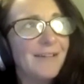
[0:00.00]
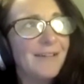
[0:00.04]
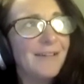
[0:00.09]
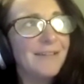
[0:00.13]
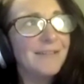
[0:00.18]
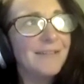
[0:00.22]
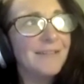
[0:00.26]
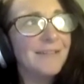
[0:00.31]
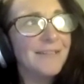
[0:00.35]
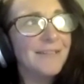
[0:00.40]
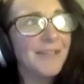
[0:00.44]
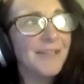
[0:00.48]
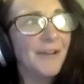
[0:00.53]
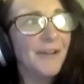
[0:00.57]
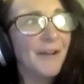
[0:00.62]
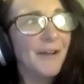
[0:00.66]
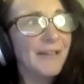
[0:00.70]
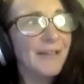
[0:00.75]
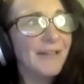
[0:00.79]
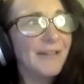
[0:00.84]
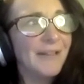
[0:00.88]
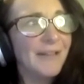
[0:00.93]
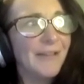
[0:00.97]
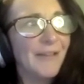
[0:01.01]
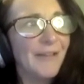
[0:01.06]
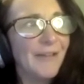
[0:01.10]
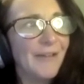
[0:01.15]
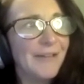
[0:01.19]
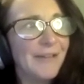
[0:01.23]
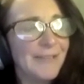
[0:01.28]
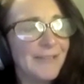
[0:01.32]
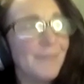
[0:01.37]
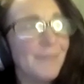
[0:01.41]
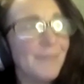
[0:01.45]
you know,
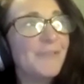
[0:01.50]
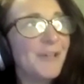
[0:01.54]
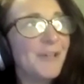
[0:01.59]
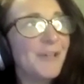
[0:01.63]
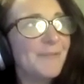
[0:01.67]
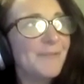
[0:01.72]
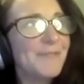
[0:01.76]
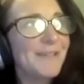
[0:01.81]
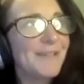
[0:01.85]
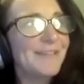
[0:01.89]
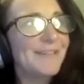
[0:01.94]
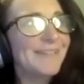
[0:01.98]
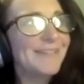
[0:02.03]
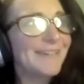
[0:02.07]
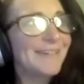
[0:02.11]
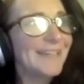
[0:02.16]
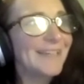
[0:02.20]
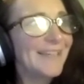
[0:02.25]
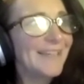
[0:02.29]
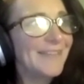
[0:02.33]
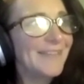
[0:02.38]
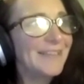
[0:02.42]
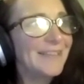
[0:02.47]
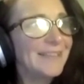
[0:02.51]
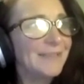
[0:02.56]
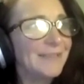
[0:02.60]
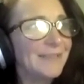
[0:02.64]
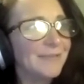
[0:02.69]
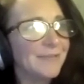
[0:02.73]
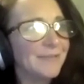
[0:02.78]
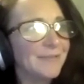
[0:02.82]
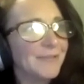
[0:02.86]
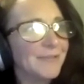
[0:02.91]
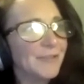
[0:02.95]
sometimes I get these
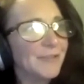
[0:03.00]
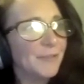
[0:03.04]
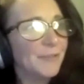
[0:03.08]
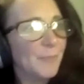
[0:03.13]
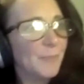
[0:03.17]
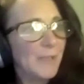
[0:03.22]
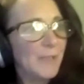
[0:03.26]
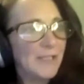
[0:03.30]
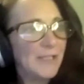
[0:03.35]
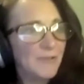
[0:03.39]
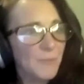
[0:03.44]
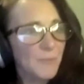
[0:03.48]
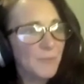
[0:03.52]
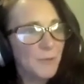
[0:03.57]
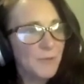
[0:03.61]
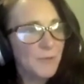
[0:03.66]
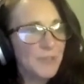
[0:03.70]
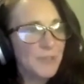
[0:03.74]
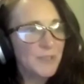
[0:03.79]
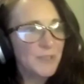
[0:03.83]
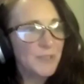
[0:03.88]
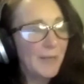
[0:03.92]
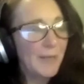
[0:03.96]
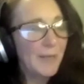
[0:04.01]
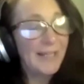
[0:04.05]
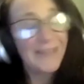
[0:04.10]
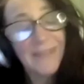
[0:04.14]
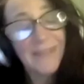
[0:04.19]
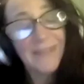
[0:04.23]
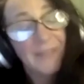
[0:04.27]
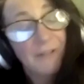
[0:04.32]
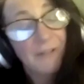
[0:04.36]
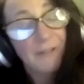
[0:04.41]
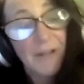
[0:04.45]
little sort of bits reported back, and
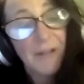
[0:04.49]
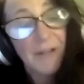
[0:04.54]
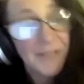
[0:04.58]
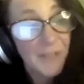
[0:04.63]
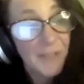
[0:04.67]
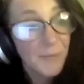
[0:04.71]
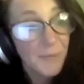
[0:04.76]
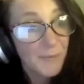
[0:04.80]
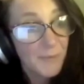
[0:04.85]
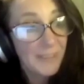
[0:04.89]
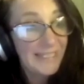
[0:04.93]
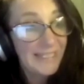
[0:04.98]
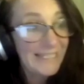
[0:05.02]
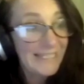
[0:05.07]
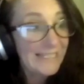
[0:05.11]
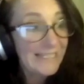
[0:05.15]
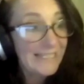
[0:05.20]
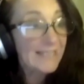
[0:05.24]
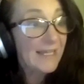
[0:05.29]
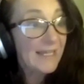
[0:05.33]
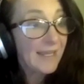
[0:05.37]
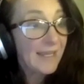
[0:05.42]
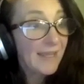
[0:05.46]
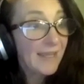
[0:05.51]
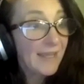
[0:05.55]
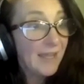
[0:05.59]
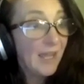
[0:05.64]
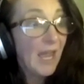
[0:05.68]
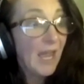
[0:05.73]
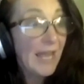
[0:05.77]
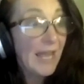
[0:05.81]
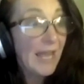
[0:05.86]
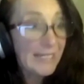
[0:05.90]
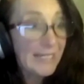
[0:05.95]
then there are times when
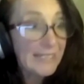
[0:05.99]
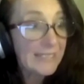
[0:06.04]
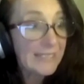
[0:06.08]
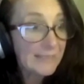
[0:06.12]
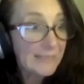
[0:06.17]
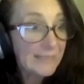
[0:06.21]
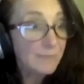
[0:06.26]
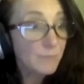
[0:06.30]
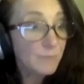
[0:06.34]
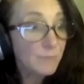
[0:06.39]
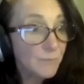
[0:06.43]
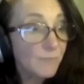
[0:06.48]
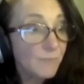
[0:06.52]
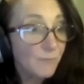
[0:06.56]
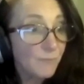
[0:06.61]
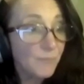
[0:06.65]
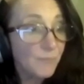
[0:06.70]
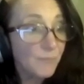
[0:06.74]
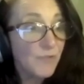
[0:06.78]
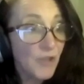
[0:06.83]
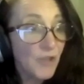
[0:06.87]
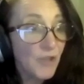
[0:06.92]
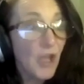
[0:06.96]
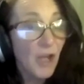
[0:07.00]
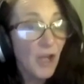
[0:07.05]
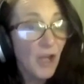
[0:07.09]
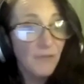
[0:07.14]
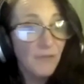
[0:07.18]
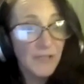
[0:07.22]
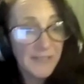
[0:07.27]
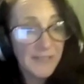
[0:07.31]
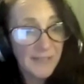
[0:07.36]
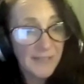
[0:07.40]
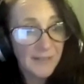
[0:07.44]
he is
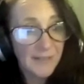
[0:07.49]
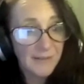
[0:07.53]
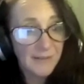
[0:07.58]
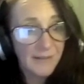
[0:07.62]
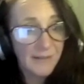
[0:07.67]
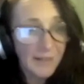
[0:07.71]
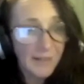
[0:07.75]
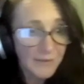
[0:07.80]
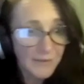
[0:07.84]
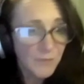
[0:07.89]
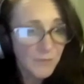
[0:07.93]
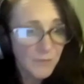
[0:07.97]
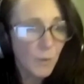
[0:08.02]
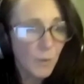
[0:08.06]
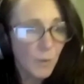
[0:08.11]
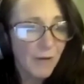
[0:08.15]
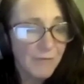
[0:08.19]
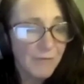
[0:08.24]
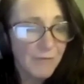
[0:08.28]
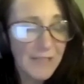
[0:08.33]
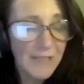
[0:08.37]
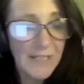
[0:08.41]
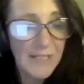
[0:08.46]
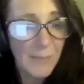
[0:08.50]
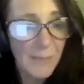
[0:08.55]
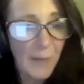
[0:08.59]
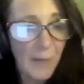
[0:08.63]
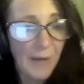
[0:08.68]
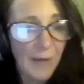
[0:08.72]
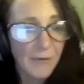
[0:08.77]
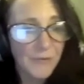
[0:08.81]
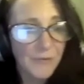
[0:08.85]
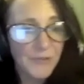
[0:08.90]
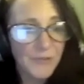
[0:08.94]
nervous and worried
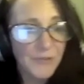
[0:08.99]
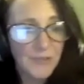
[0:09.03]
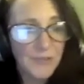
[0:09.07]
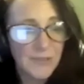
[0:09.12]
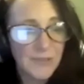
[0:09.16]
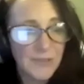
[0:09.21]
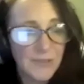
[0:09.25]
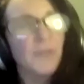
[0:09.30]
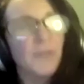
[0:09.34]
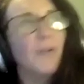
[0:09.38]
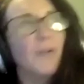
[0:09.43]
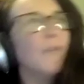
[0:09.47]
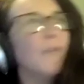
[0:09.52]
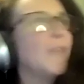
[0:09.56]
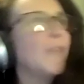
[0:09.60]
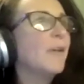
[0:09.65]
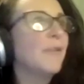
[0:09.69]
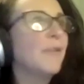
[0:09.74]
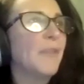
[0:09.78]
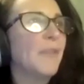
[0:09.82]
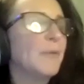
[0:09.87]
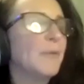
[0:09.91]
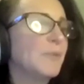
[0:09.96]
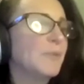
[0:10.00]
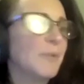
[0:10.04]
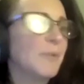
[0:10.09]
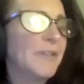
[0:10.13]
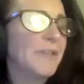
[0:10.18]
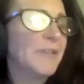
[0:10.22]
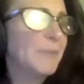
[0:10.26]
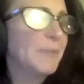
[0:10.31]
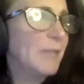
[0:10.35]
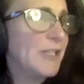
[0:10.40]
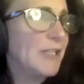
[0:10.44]
about. So there was
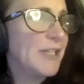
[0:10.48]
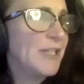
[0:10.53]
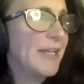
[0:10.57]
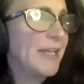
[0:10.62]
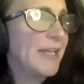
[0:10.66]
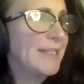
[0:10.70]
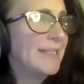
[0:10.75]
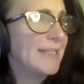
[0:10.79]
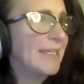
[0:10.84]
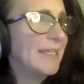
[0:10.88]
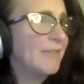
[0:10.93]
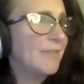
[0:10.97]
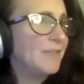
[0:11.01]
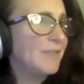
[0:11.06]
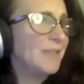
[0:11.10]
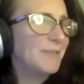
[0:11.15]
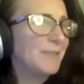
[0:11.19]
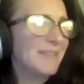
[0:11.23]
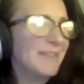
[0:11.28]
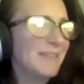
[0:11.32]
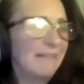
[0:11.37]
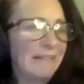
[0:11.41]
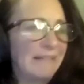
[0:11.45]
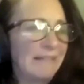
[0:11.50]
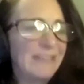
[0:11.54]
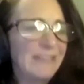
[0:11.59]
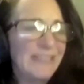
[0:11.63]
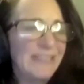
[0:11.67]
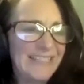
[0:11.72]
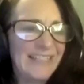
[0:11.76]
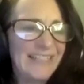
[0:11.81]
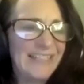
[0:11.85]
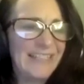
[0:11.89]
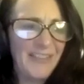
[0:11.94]
one speech he had to give, and he was like,
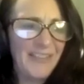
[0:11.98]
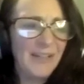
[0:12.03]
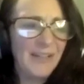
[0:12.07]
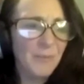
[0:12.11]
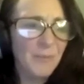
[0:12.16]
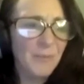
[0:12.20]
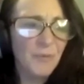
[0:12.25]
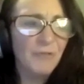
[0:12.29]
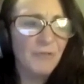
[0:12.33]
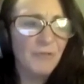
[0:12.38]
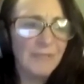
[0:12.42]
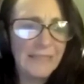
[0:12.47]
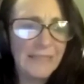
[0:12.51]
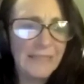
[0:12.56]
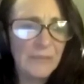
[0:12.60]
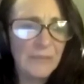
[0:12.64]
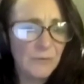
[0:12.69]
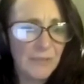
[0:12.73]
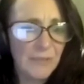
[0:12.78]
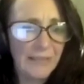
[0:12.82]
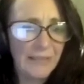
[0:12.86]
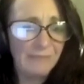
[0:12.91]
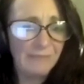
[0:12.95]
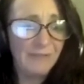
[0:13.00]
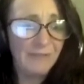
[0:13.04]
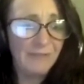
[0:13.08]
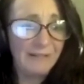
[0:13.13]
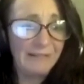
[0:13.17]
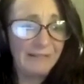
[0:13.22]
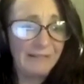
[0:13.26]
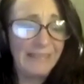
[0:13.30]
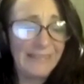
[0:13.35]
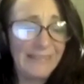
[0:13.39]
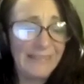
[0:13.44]
I think I'm not really talking
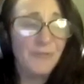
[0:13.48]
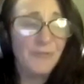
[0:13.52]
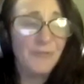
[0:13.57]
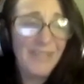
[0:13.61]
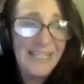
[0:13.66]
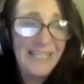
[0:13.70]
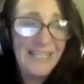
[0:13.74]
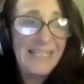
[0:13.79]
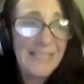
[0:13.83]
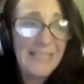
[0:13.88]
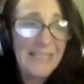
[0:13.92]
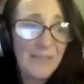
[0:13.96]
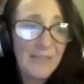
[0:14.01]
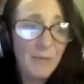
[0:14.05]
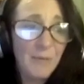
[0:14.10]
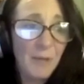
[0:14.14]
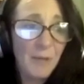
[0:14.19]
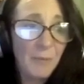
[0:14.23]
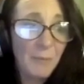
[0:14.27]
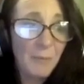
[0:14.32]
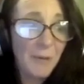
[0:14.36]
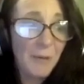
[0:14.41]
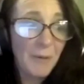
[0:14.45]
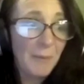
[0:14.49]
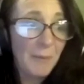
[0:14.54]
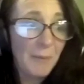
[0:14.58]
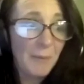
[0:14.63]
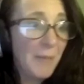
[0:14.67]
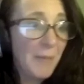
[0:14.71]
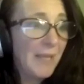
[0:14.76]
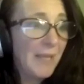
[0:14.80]
it's not very easy at the moment, Mum.